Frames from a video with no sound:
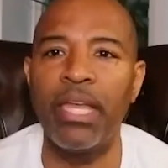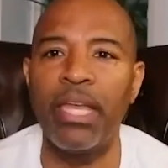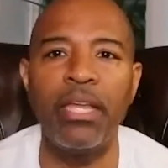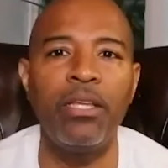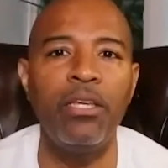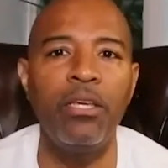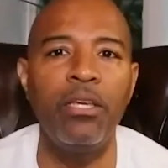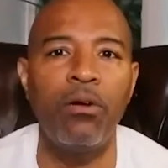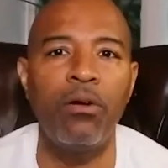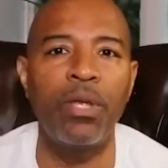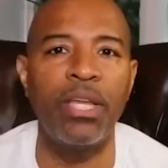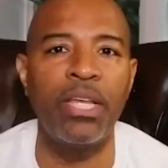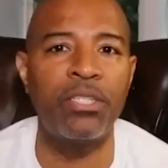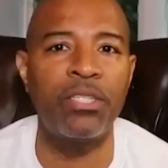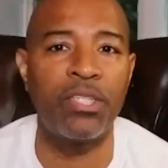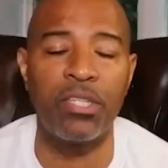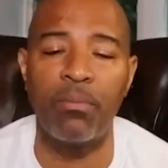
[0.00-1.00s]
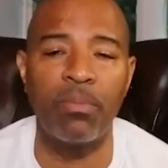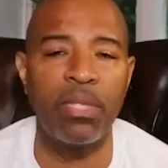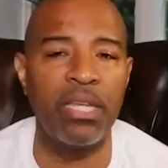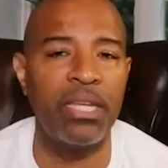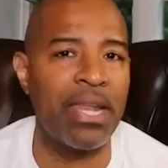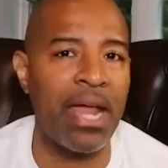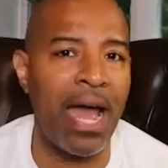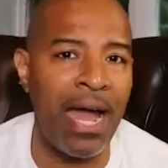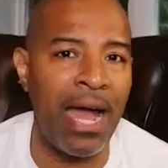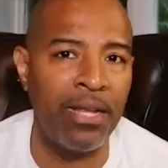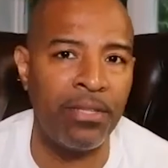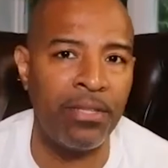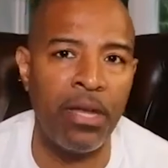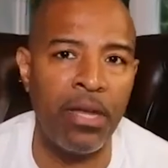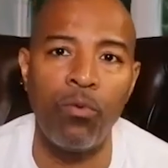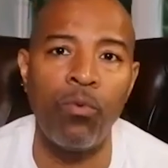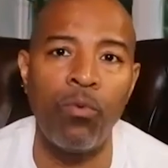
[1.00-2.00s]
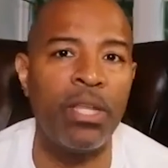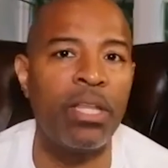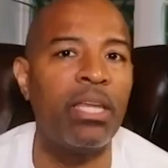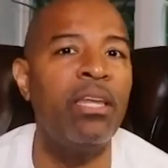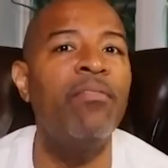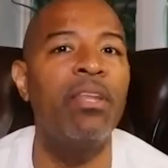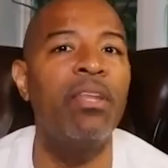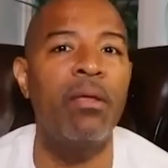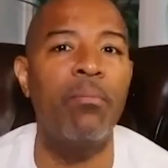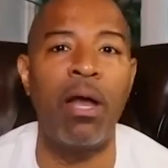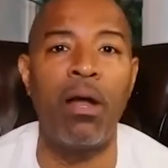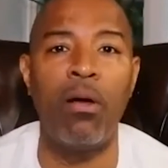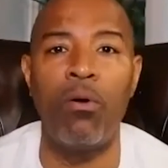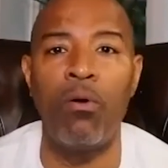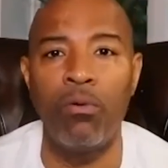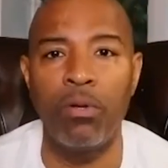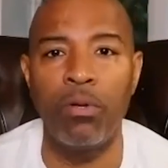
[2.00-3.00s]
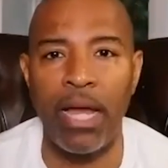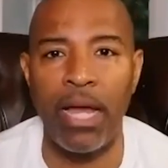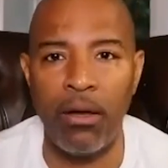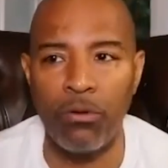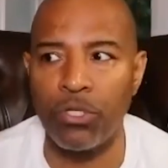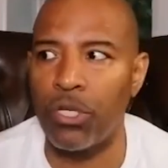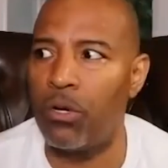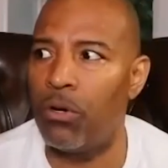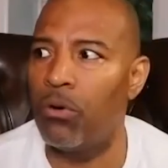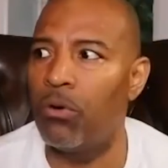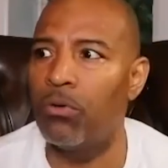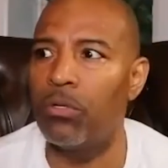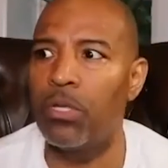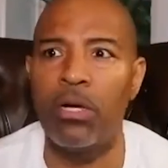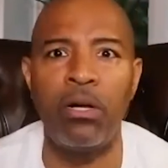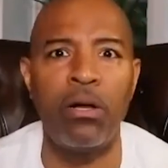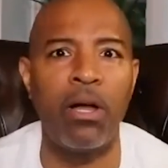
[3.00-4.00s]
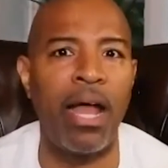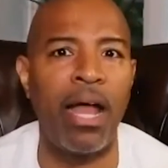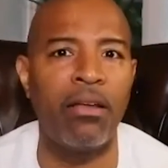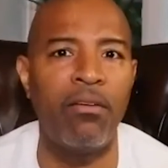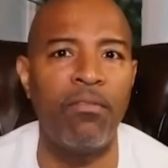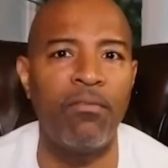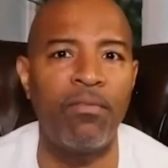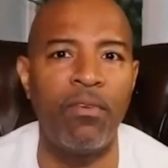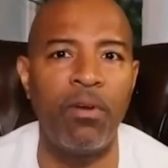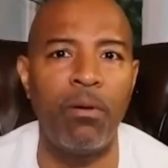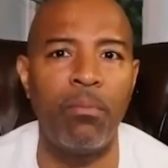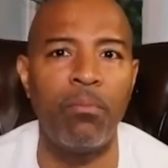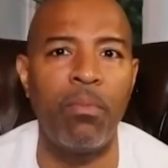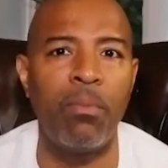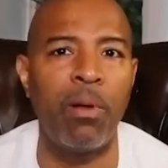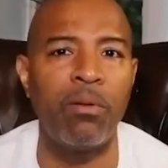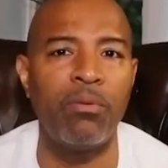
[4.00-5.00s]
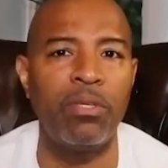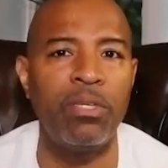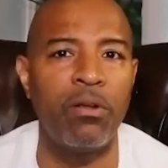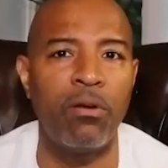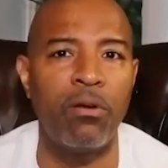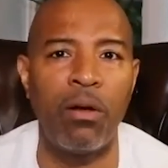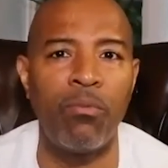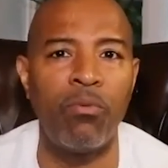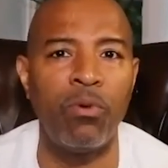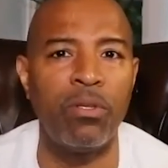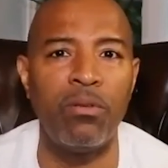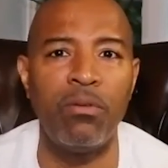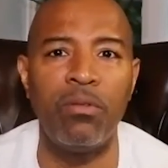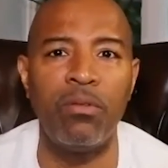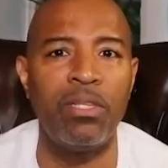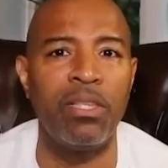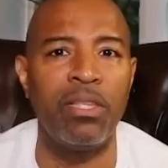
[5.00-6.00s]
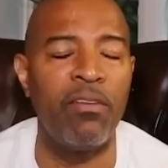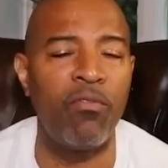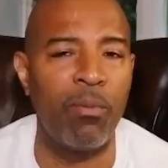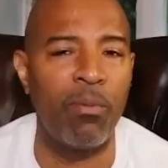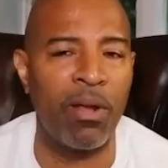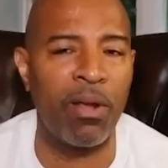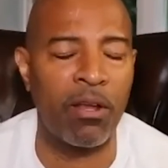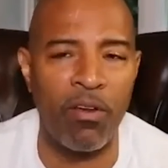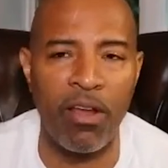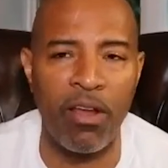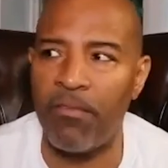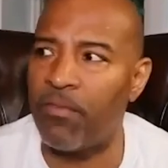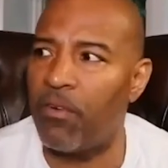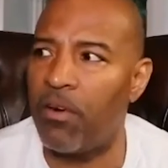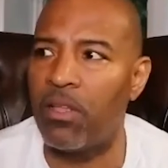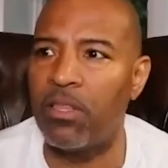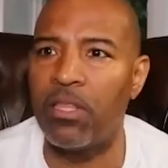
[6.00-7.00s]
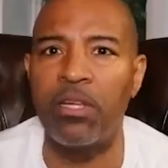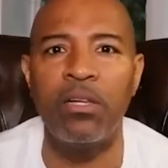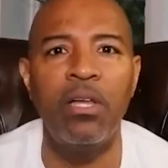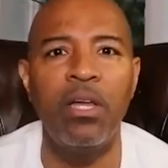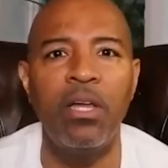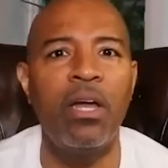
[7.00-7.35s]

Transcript: You know, it's something that I dealt with even in my own household. Uh, I come mm-hmm. from, you know, I would live with my grandfather.